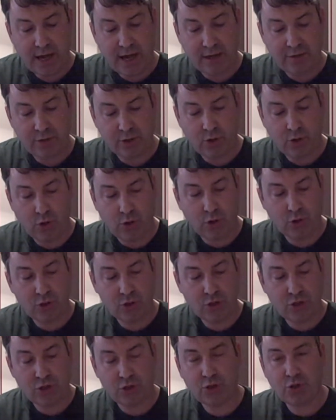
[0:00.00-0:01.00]
and the
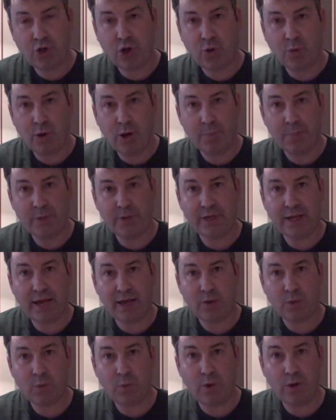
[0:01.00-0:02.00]
chords just go up and
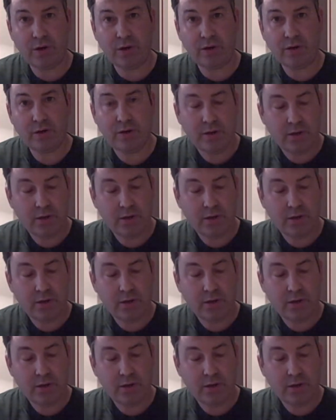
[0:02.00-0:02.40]
down one